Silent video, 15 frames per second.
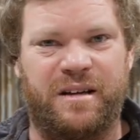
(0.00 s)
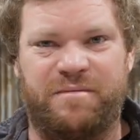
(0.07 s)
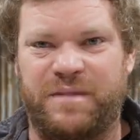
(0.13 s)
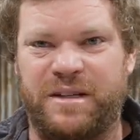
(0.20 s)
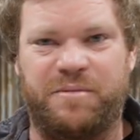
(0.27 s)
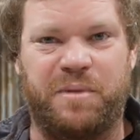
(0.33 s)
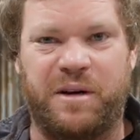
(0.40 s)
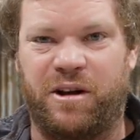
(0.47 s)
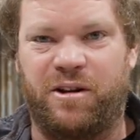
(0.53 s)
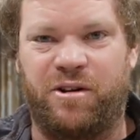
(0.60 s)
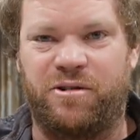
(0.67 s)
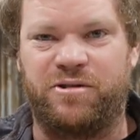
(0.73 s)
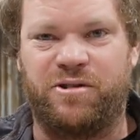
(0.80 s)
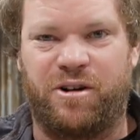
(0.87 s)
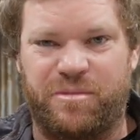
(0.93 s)
It's been a
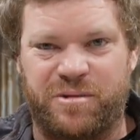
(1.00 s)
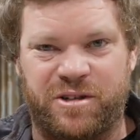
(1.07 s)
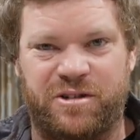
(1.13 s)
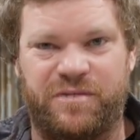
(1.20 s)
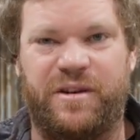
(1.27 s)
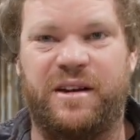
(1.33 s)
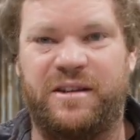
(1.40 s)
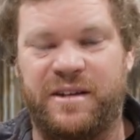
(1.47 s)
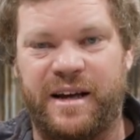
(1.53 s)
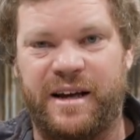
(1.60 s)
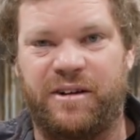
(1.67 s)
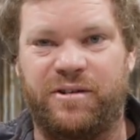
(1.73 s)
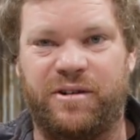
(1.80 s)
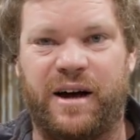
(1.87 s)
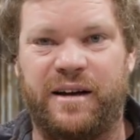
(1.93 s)
long time since I've actually had a
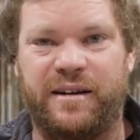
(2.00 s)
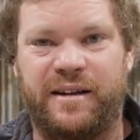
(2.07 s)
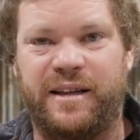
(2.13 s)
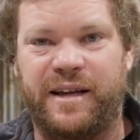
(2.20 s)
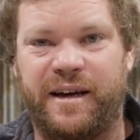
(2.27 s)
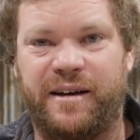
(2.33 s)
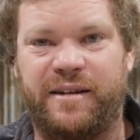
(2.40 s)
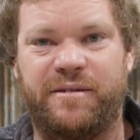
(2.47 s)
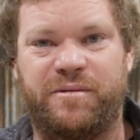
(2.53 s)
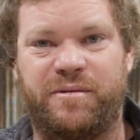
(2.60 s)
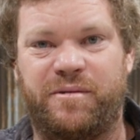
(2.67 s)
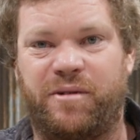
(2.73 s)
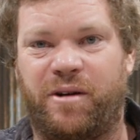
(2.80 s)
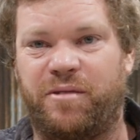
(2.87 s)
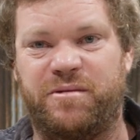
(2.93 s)
look under there.
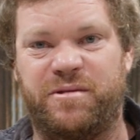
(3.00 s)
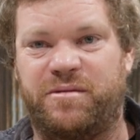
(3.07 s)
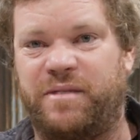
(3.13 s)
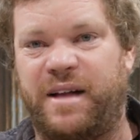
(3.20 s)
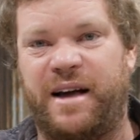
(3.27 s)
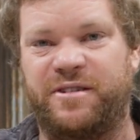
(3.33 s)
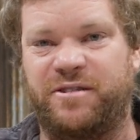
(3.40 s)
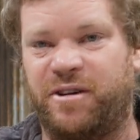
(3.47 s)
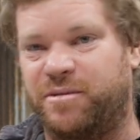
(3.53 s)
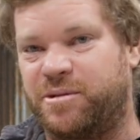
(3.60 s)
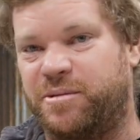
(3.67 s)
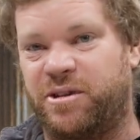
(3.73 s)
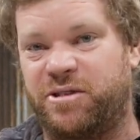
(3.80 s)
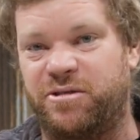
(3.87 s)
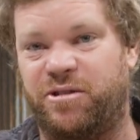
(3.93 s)
Well, it was last time was
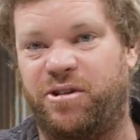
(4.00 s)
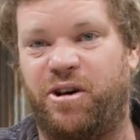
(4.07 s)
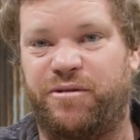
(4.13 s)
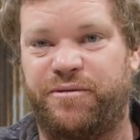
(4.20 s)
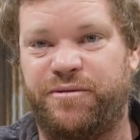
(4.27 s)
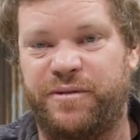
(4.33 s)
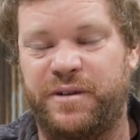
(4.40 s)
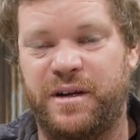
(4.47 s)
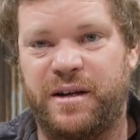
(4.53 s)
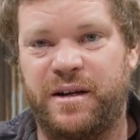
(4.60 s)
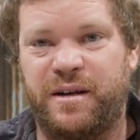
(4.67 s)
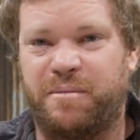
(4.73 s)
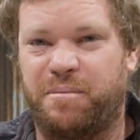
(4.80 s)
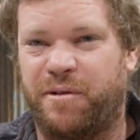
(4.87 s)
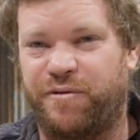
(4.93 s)
when I took it off.
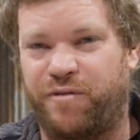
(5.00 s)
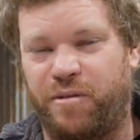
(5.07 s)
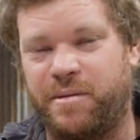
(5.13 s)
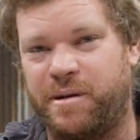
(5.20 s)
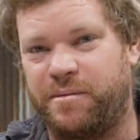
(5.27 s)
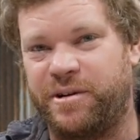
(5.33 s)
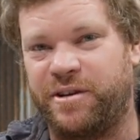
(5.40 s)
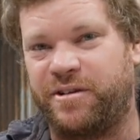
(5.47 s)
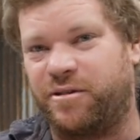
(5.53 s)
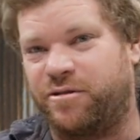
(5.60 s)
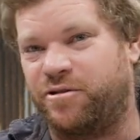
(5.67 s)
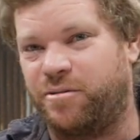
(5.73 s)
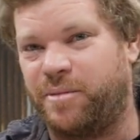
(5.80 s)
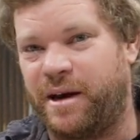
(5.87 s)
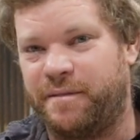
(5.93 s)
But from memory, it's not
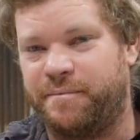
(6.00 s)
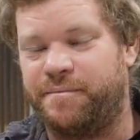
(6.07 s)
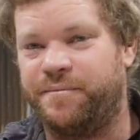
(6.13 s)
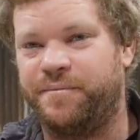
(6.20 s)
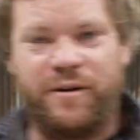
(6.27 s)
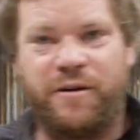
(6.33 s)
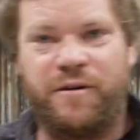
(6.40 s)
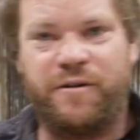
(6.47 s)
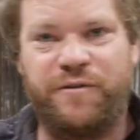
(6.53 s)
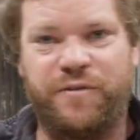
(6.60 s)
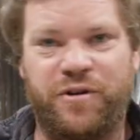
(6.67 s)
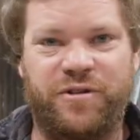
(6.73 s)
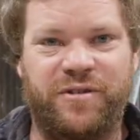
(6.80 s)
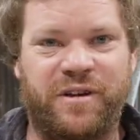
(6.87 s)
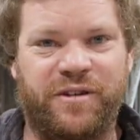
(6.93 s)
too bad.
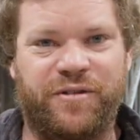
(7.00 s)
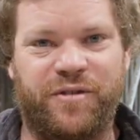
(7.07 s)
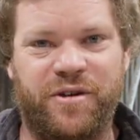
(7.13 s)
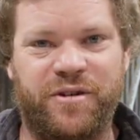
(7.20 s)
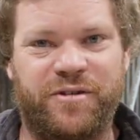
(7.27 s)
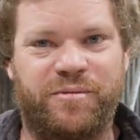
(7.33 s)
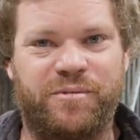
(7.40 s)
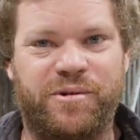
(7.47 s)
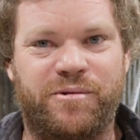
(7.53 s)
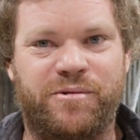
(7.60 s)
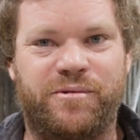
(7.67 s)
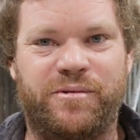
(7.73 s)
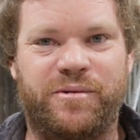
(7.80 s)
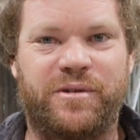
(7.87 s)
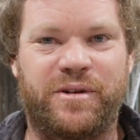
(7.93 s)
First things first, we'll
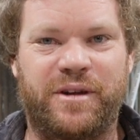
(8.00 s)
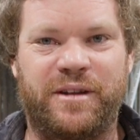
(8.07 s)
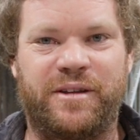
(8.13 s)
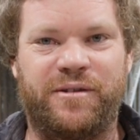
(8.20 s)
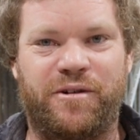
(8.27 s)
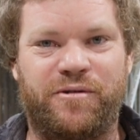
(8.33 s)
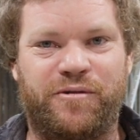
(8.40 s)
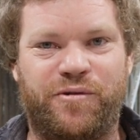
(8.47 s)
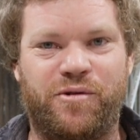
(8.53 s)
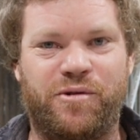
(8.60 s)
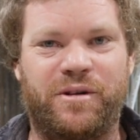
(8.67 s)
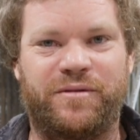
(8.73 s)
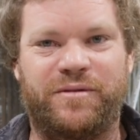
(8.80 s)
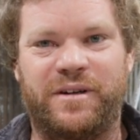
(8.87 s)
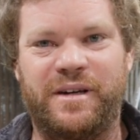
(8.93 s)
get the old
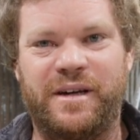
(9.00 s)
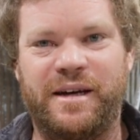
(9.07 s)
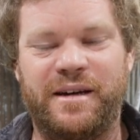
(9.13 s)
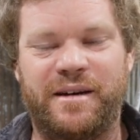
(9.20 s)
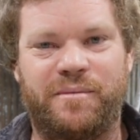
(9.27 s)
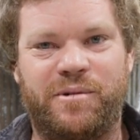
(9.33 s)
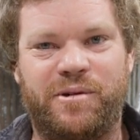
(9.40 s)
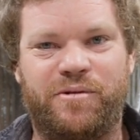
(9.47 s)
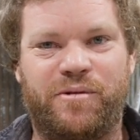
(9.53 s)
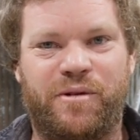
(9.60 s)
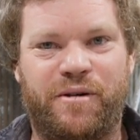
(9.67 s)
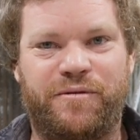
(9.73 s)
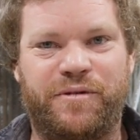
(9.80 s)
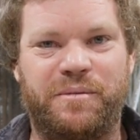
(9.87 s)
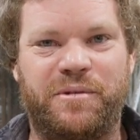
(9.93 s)
forklift in here and we'll
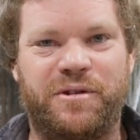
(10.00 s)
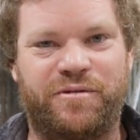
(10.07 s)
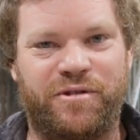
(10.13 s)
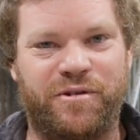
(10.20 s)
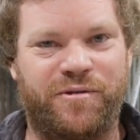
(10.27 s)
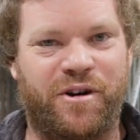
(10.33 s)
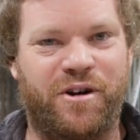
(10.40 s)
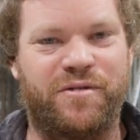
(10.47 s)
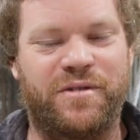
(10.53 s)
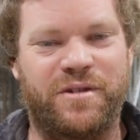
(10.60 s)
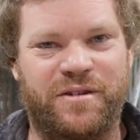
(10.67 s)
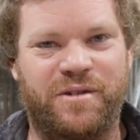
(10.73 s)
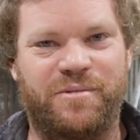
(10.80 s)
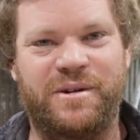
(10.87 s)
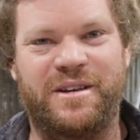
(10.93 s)
flip this roof over
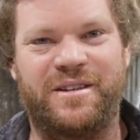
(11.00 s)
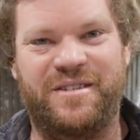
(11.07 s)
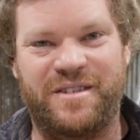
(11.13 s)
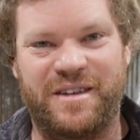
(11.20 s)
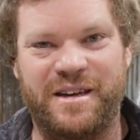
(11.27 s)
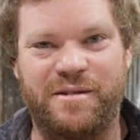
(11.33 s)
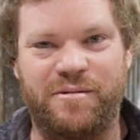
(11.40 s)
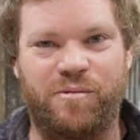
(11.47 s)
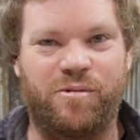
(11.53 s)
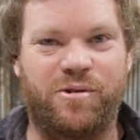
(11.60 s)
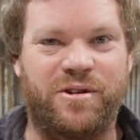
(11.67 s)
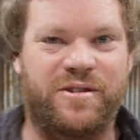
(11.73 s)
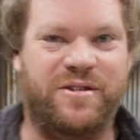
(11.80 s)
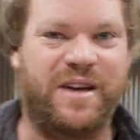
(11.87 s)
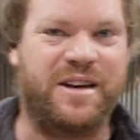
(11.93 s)
so we can see what
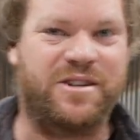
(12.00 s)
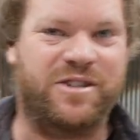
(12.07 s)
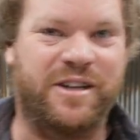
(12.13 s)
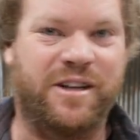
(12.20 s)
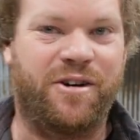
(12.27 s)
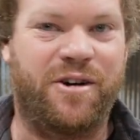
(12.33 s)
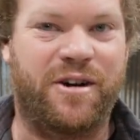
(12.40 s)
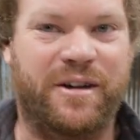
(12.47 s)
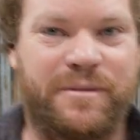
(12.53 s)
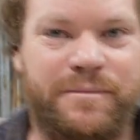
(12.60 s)
it's actually like.